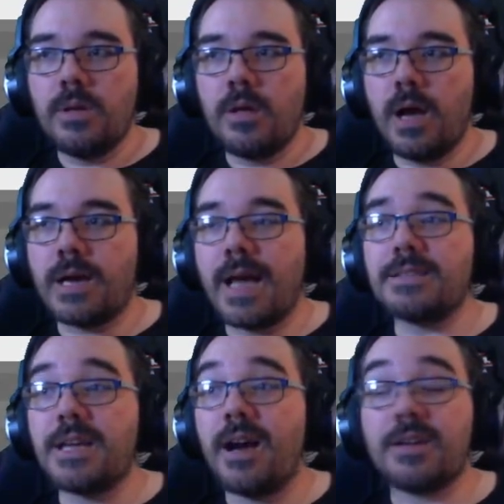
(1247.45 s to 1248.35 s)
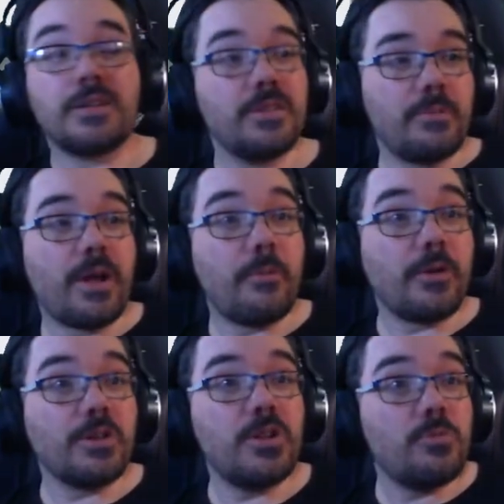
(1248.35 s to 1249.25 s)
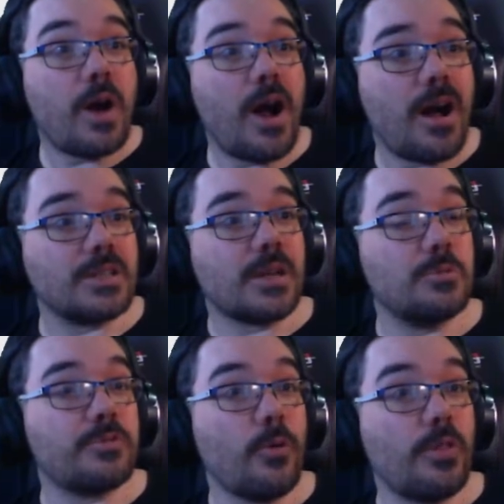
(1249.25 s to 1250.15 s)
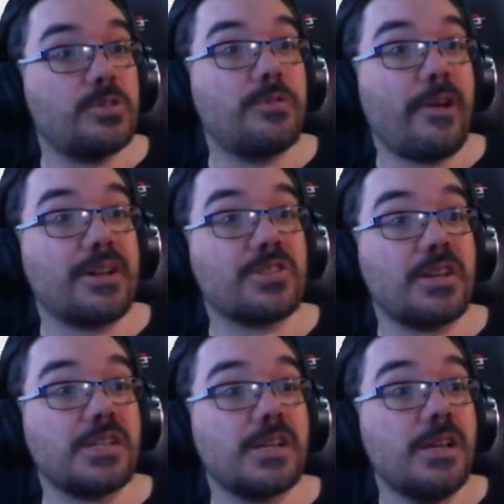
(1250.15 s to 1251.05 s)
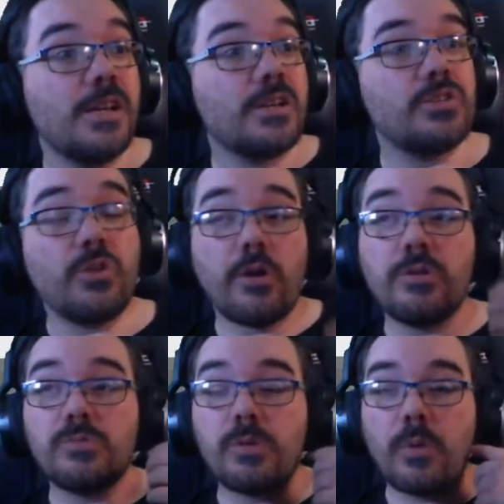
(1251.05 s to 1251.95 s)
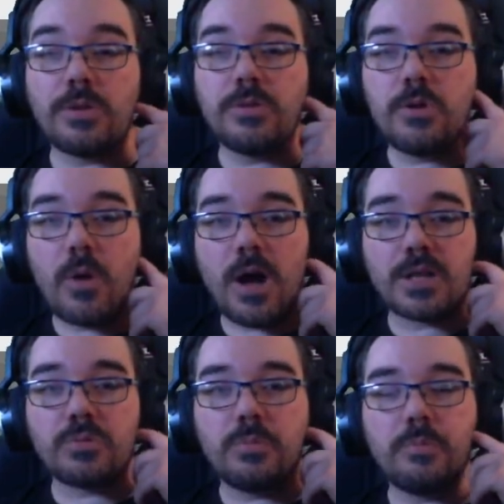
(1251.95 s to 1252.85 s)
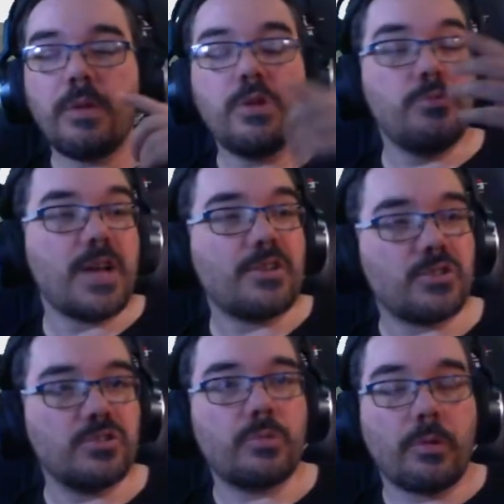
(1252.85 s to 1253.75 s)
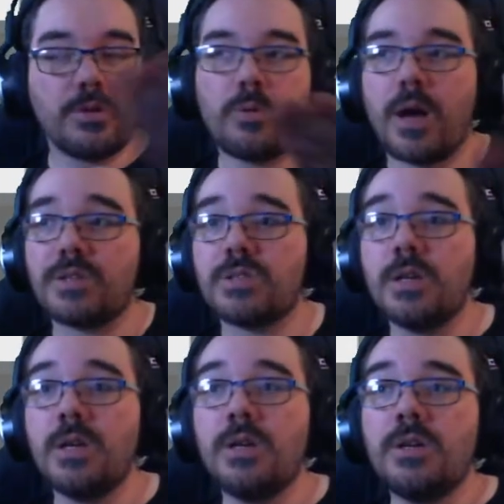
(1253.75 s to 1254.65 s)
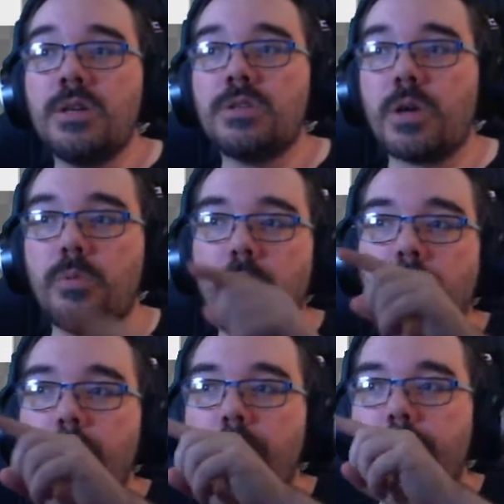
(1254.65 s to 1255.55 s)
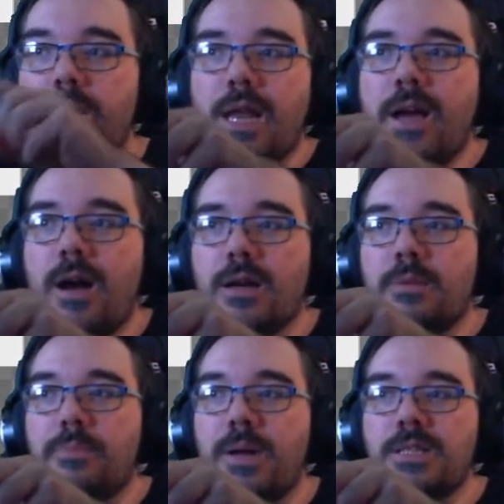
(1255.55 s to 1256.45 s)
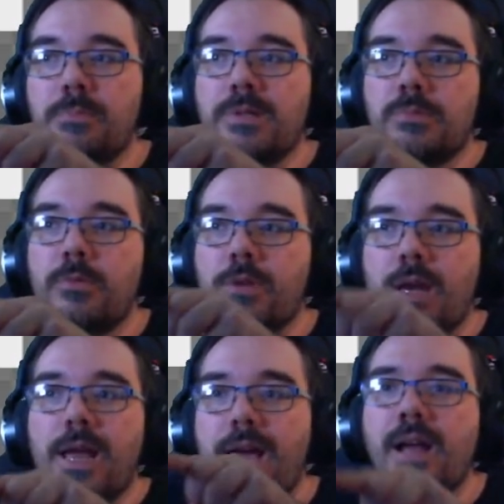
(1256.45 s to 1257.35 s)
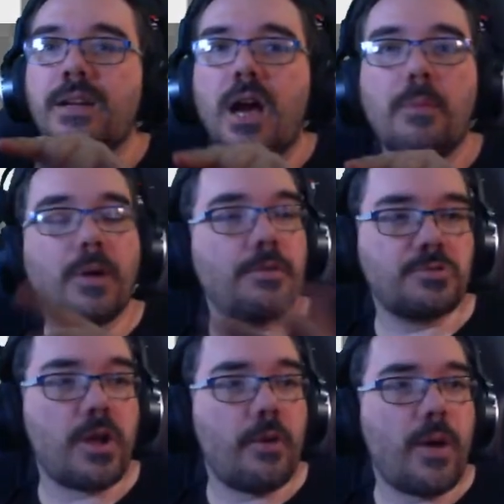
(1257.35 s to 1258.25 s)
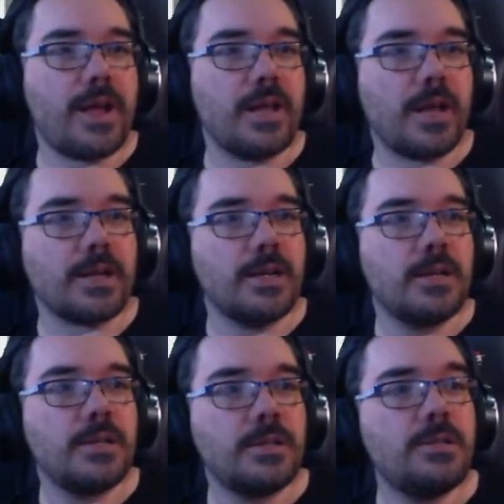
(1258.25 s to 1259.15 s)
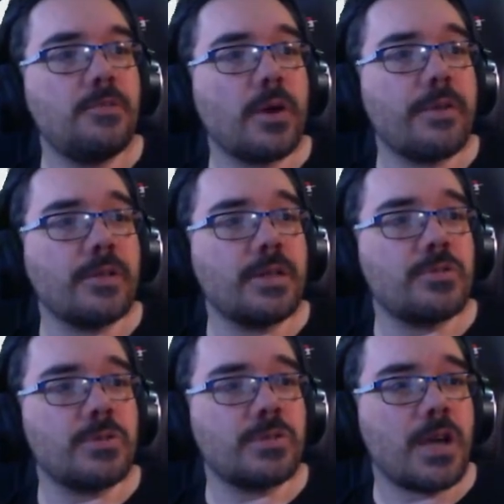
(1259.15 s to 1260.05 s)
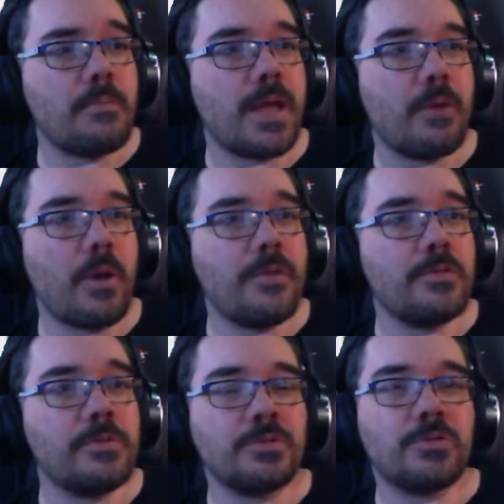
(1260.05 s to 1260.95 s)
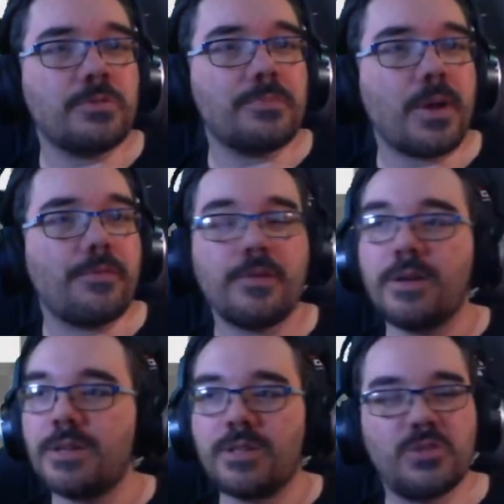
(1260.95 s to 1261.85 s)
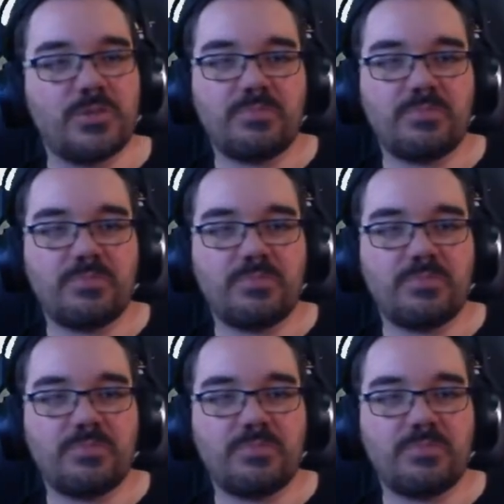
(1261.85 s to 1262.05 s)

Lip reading: Candy Heart. There we go. We've got a new heart. I always thought this is very exciting because not only do we want new hearts, new denizens, we want new hearts. So, Clay Heart combines the principle of clay and gum, and straight away you're like, you've not even introduced gum yet. Why have you introduced them both? Because